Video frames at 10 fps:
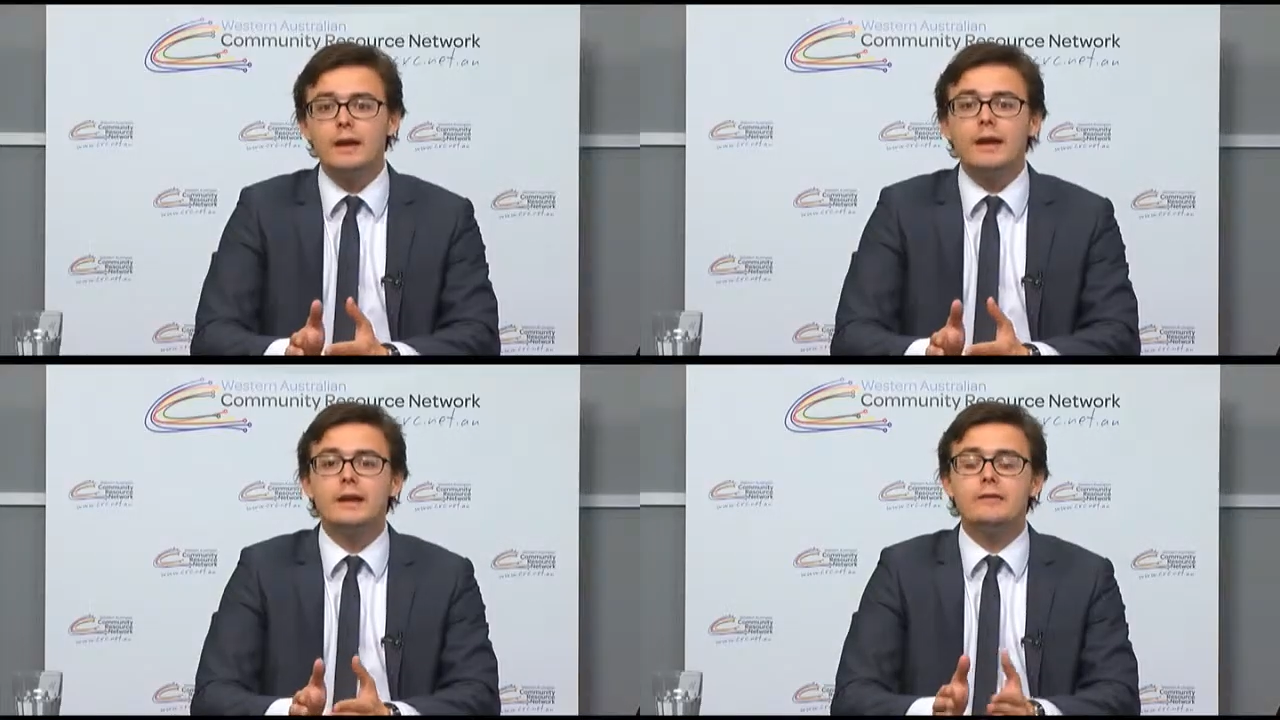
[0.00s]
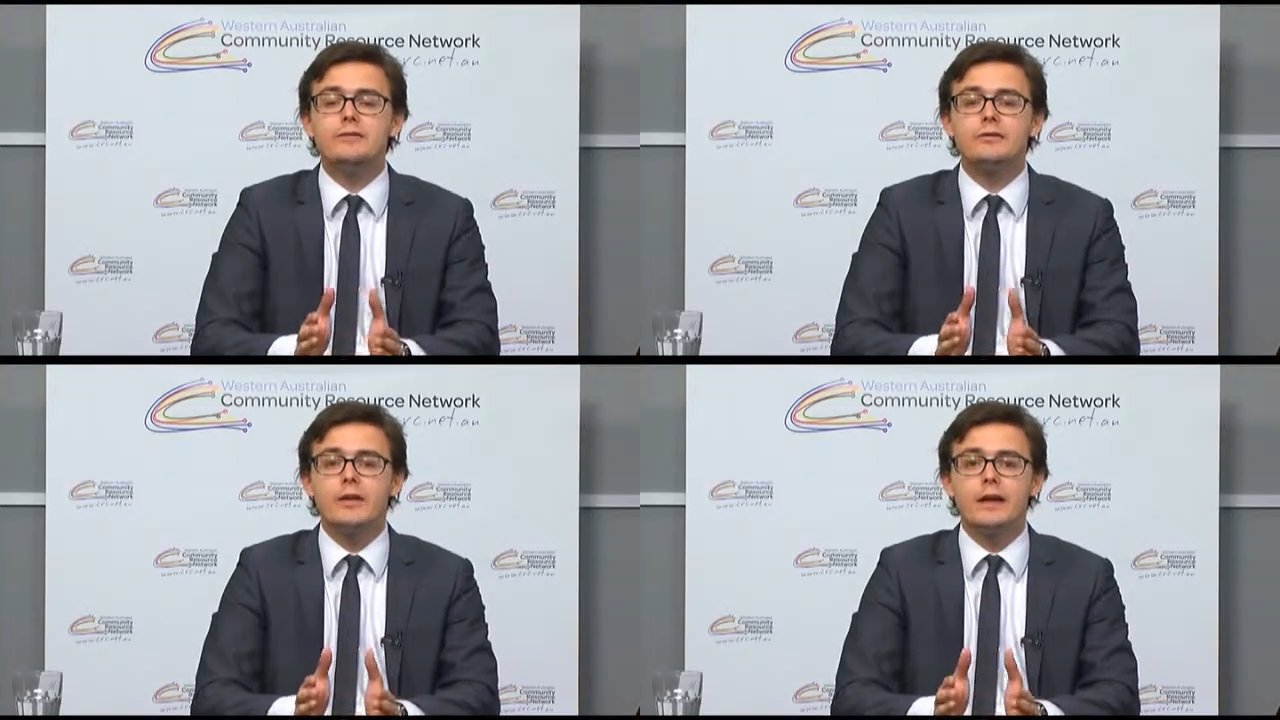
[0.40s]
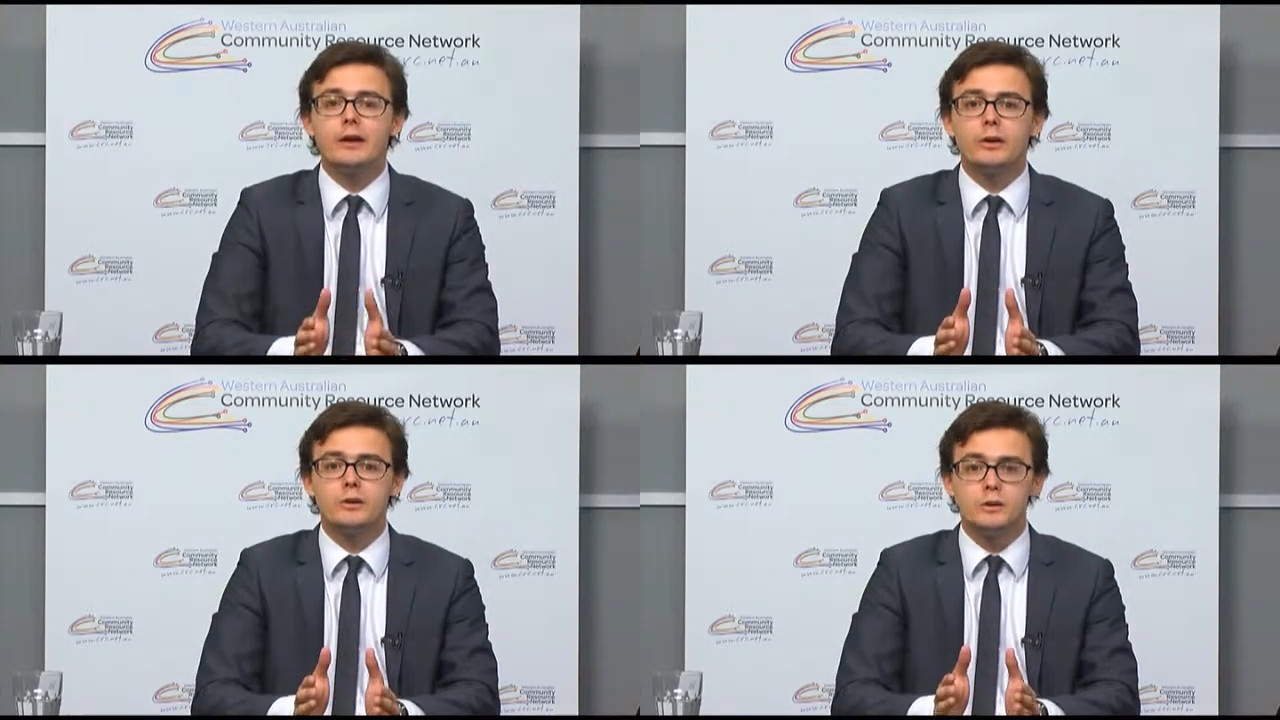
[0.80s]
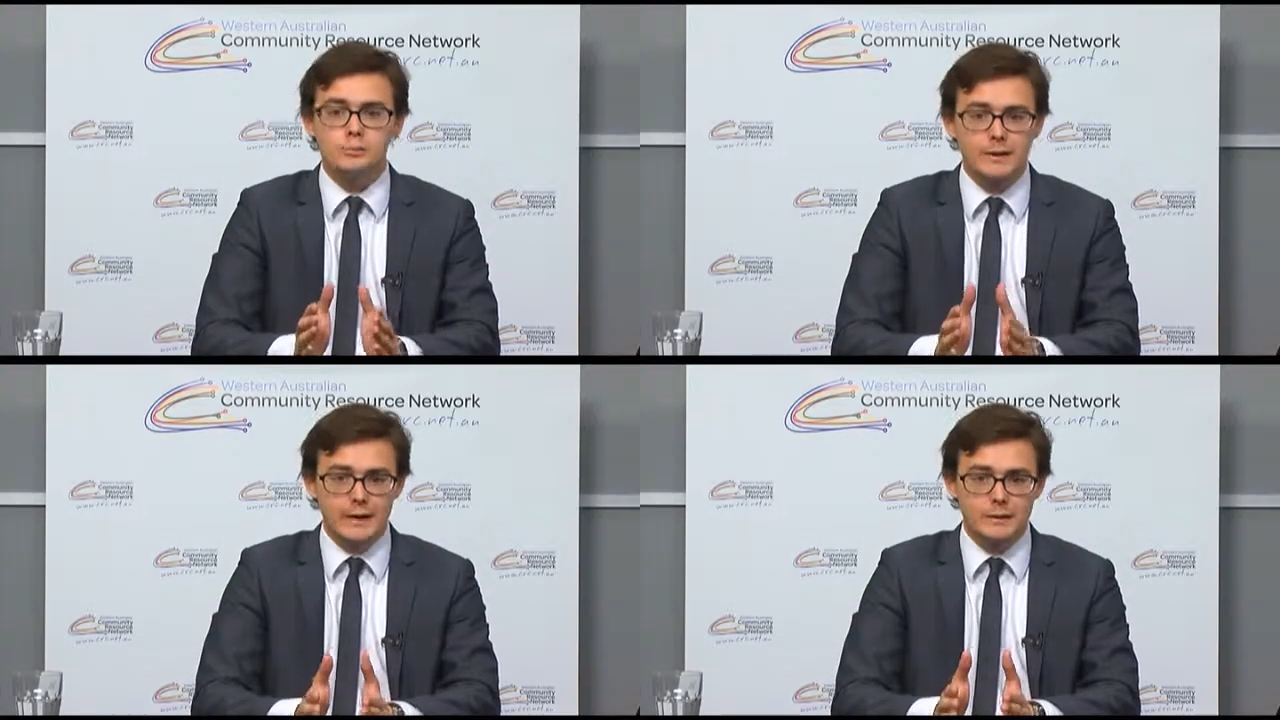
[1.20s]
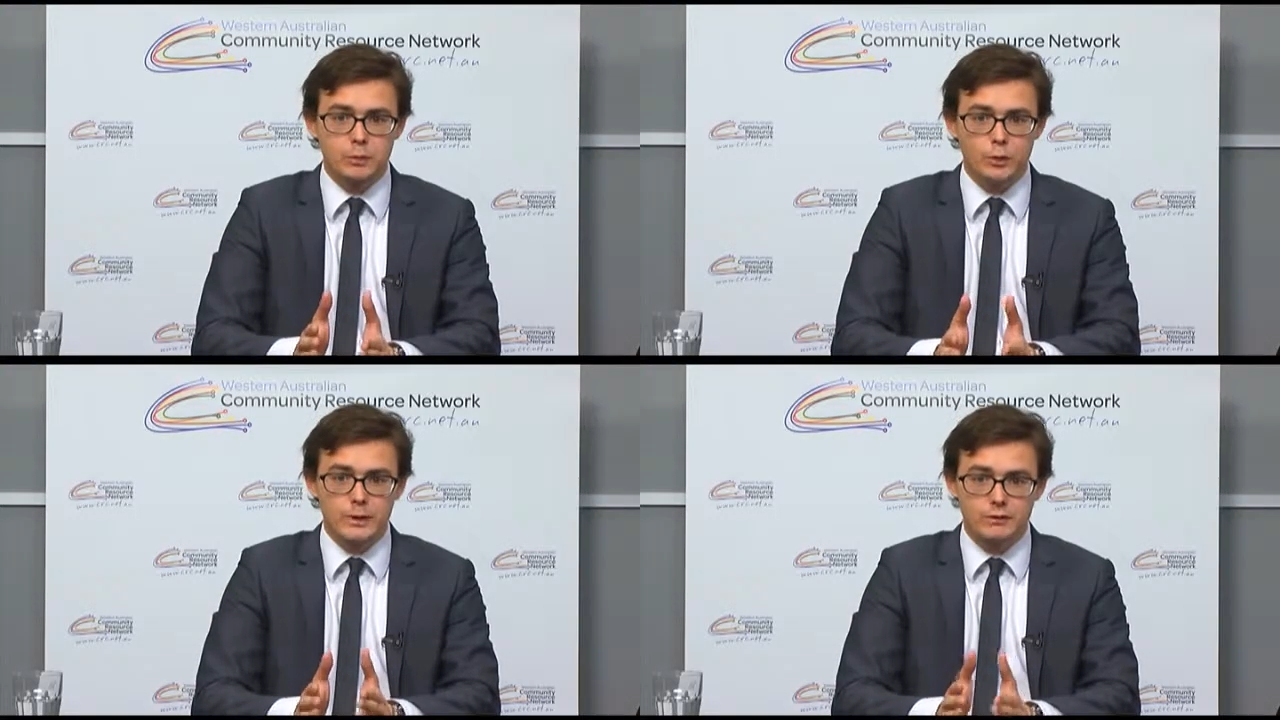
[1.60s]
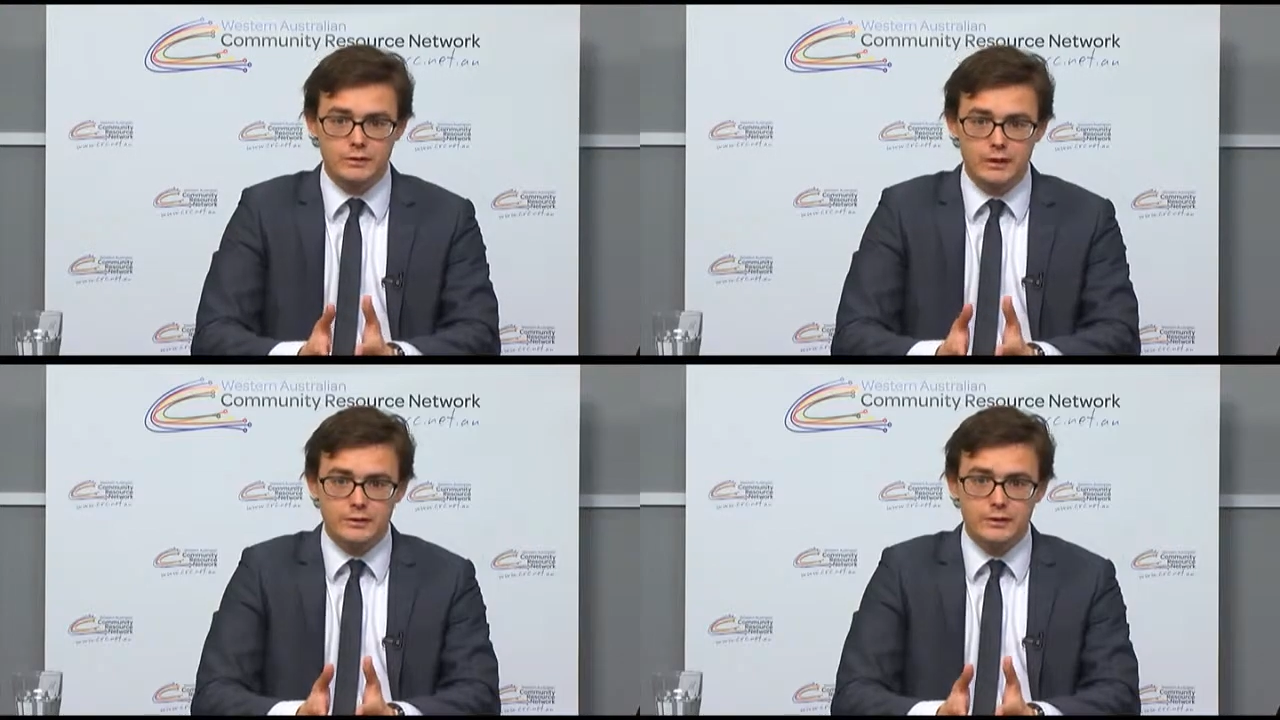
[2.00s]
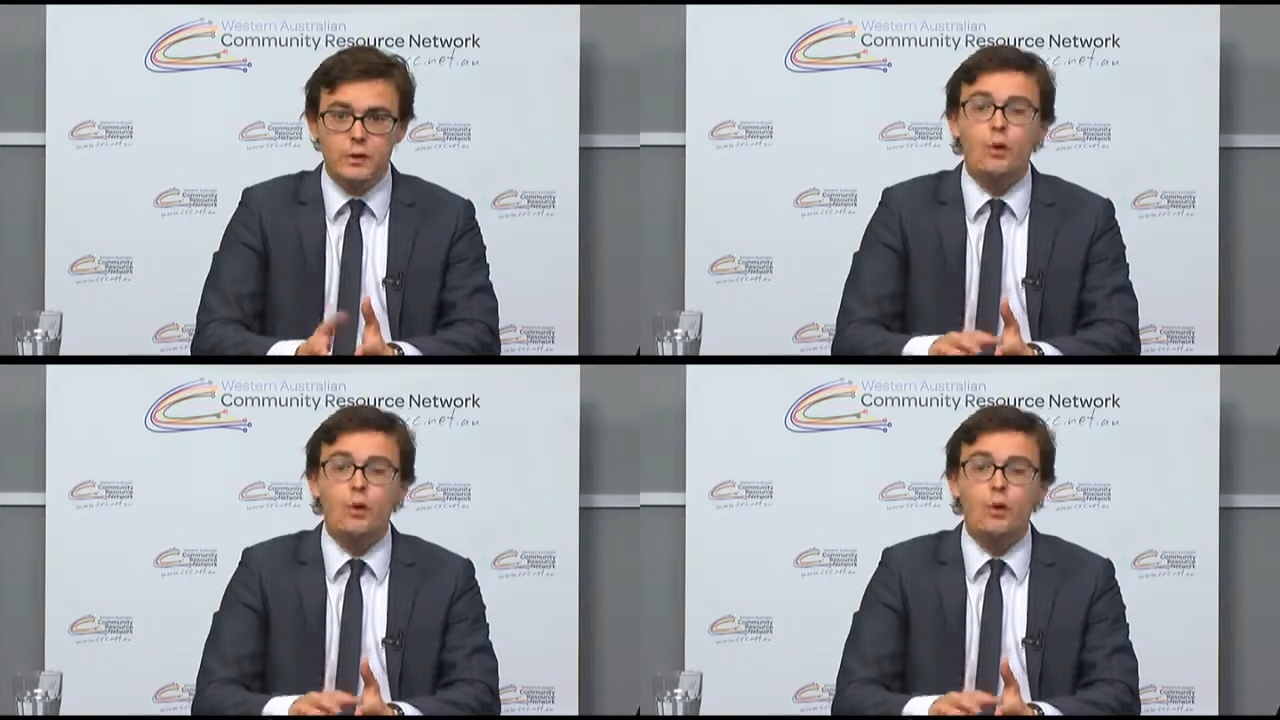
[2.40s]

if they are going to make that employee redundant,